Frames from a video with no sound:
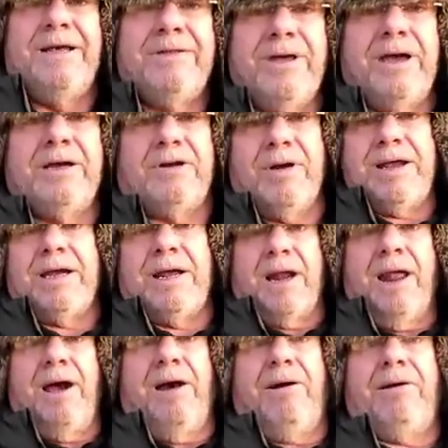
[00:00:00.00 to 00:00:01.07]
that Greg
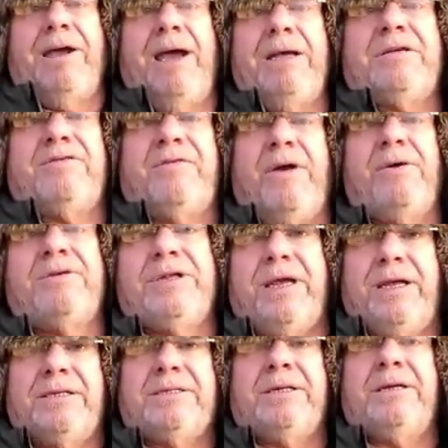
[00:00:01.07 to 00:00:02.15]
Clark has felt
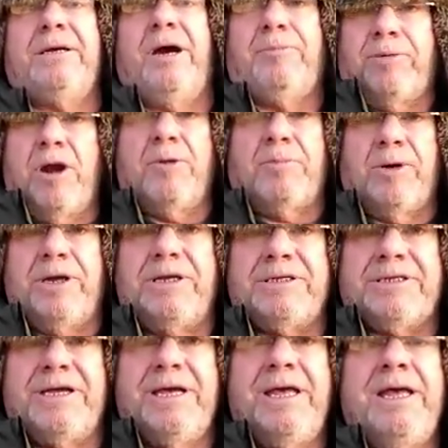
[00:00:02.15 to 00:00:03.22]
it
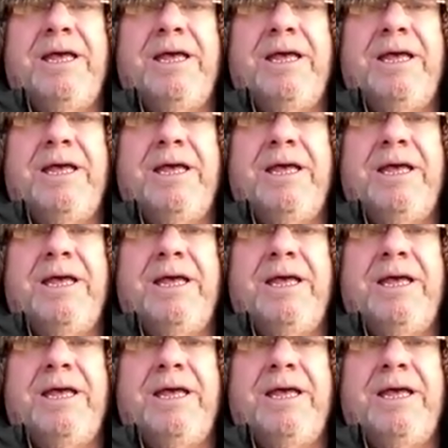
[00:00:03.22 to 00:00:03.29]
appropriate